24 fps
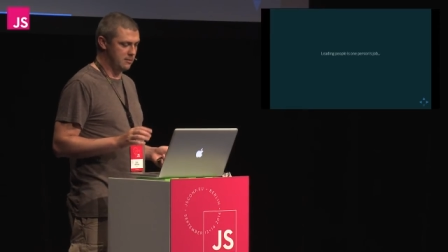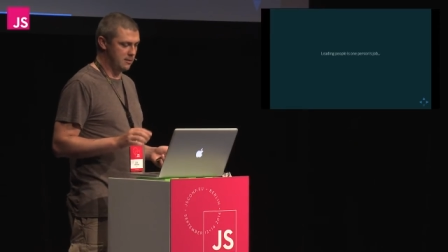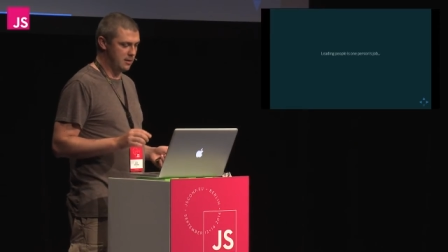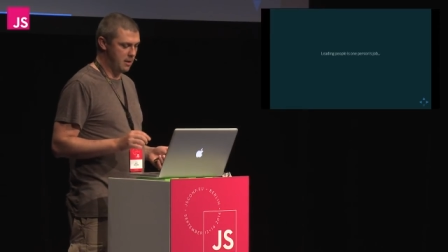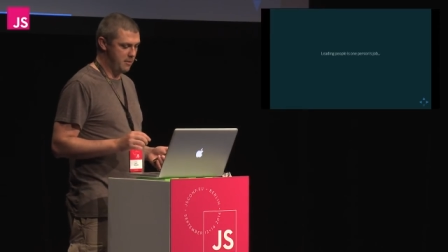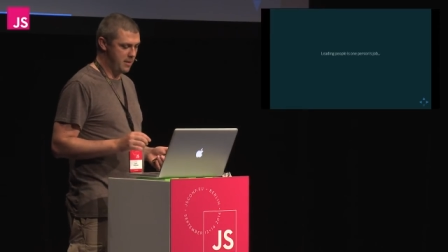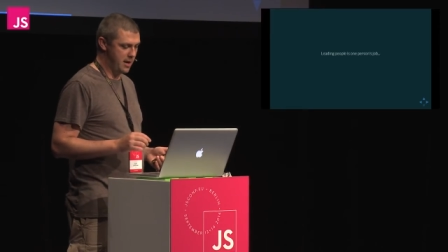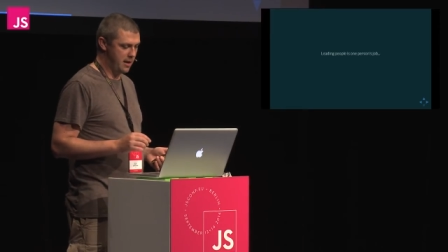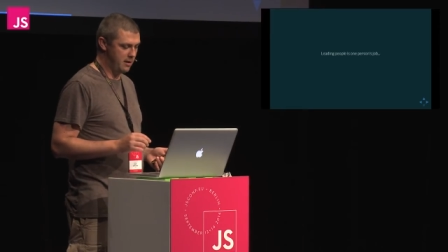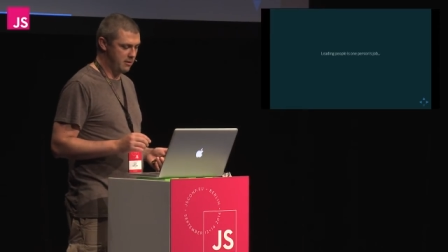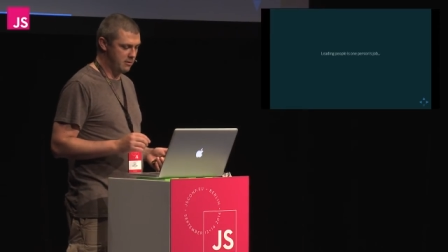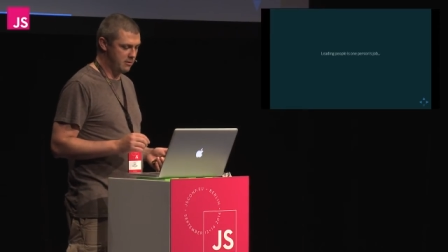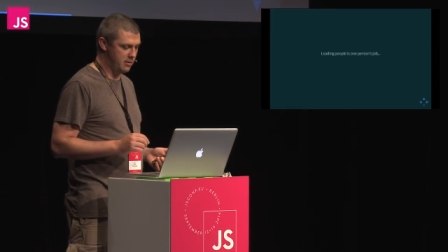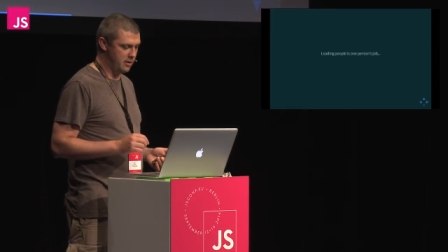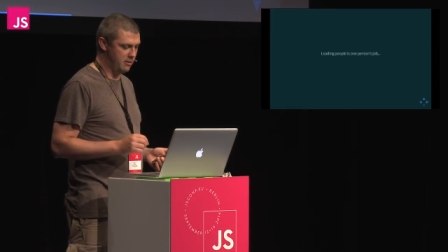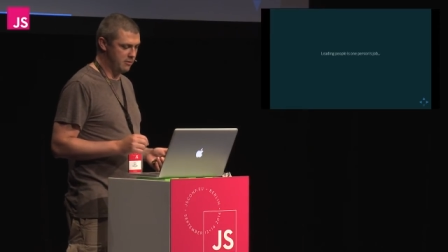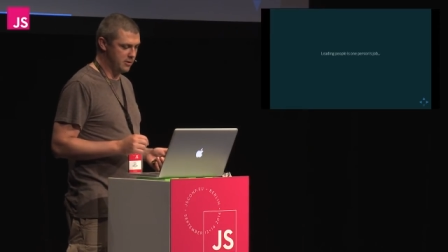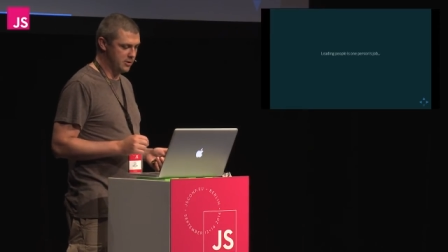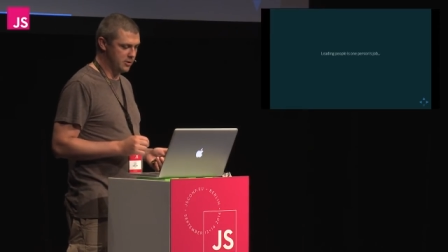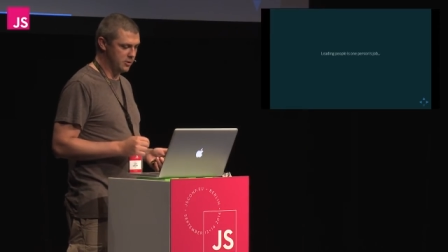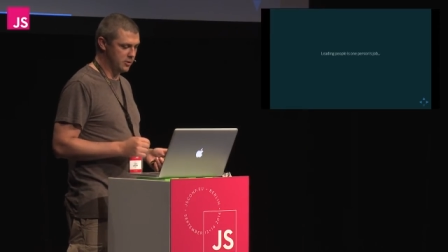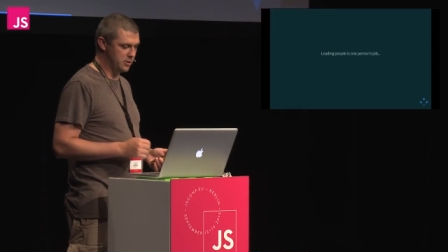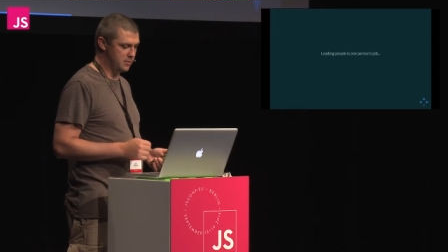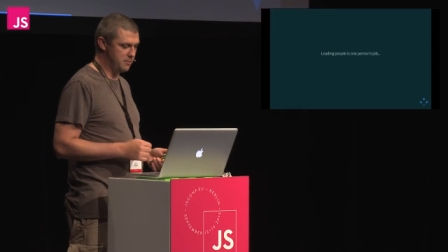about crew
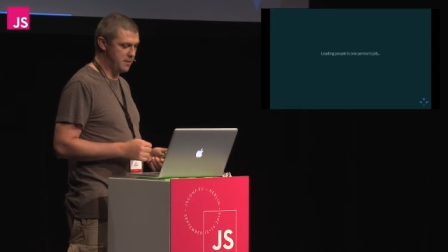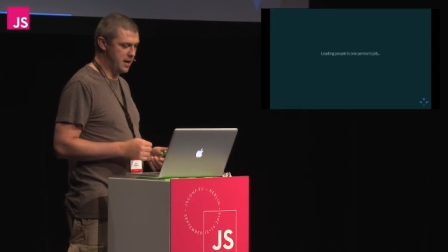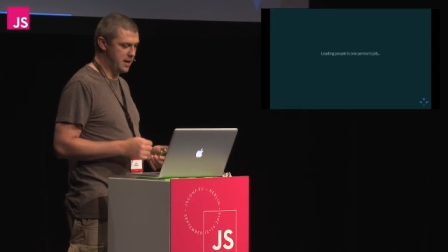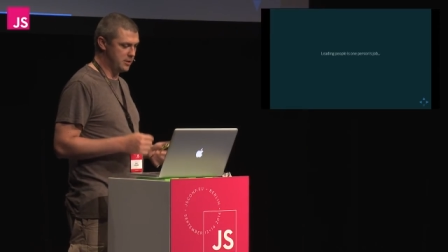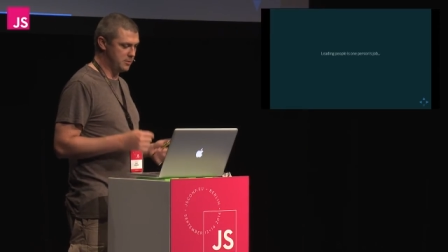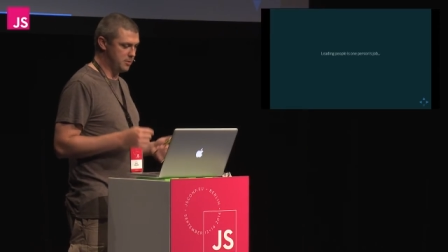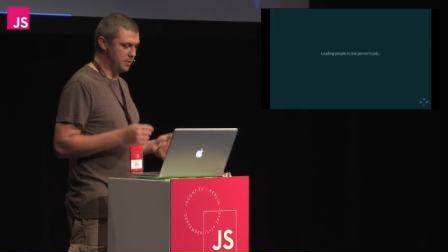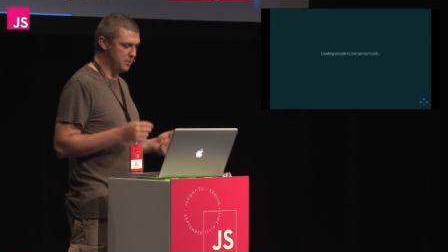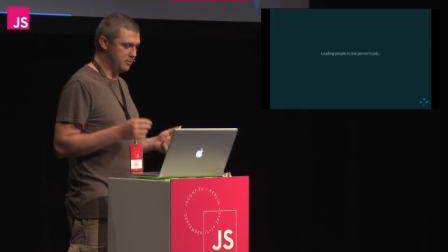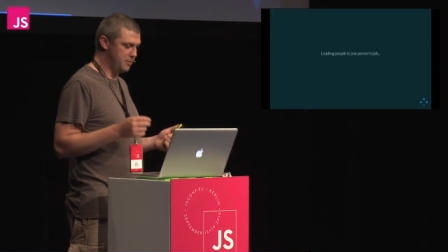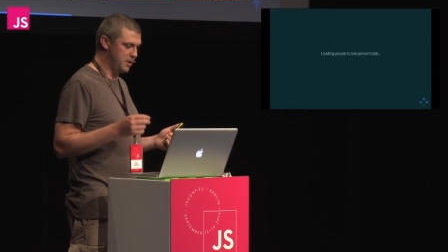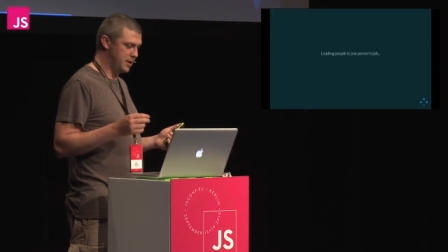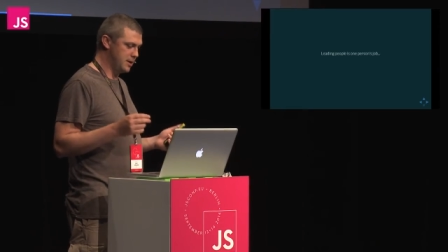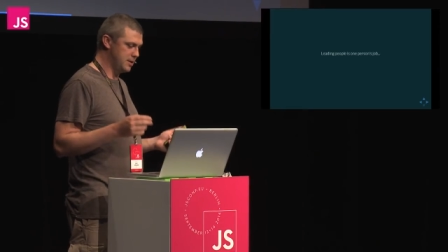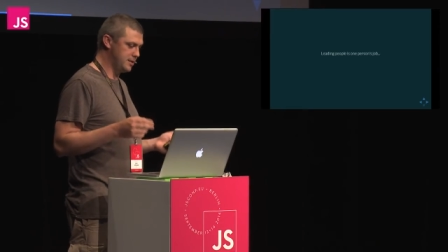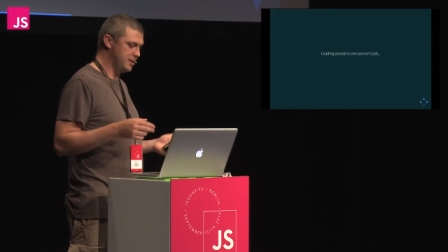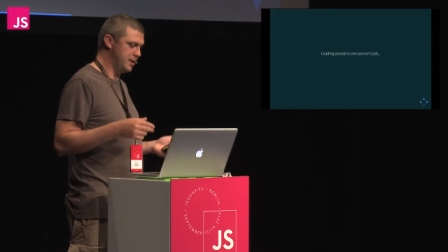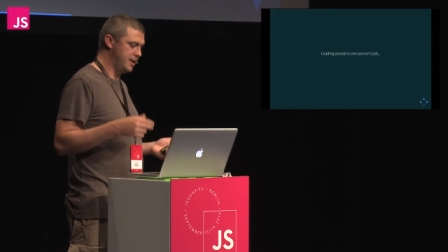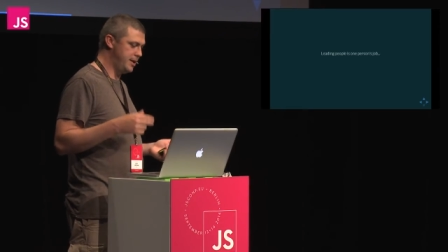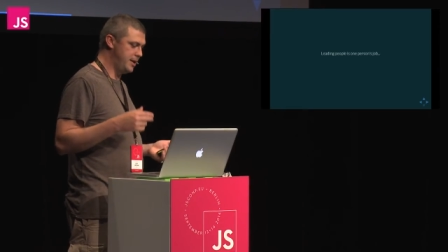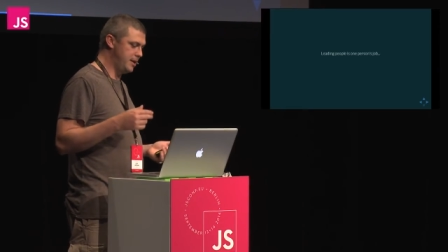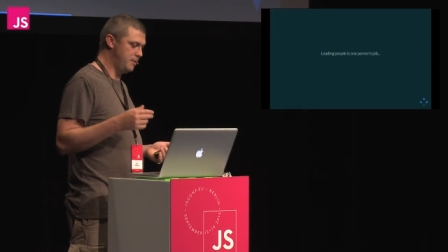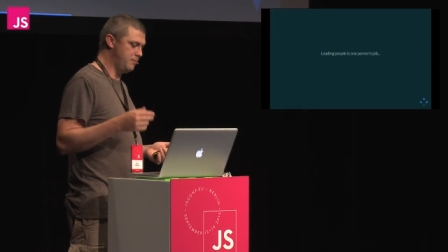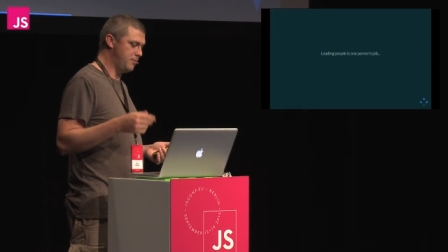resource management because
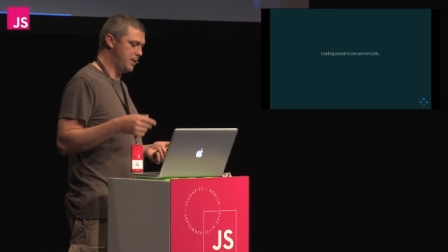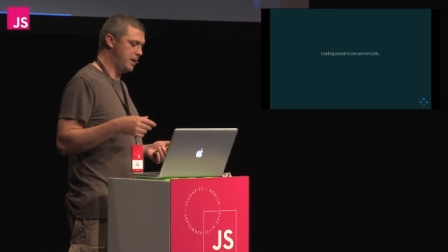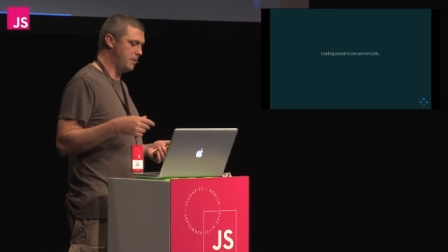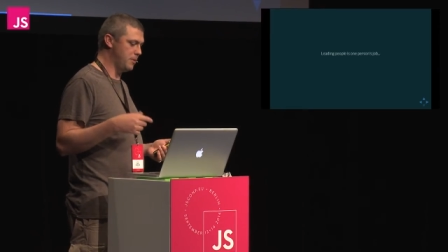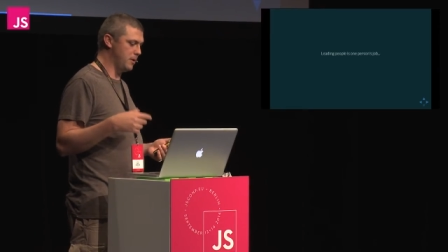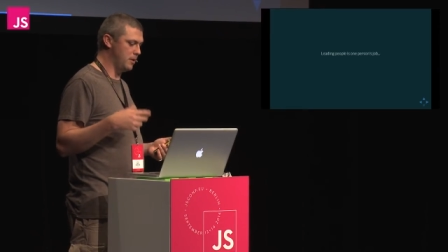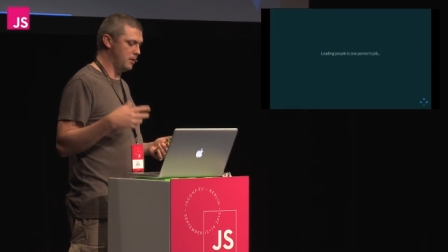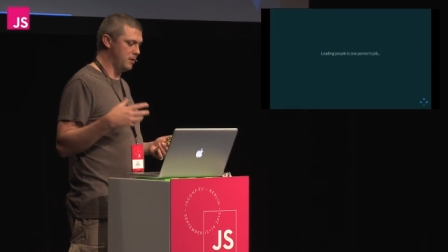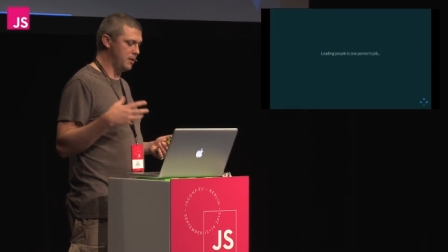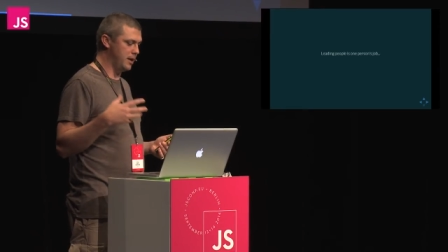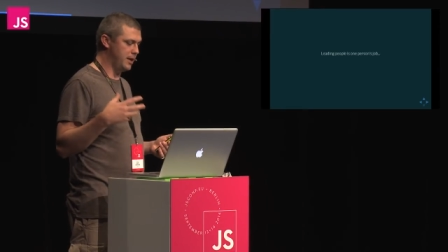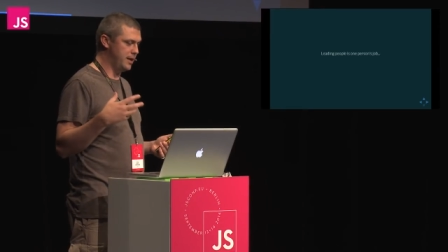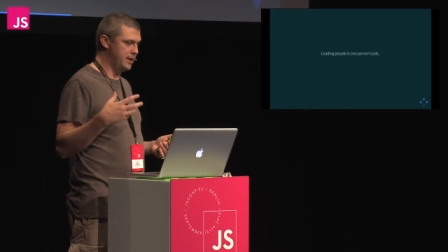leading people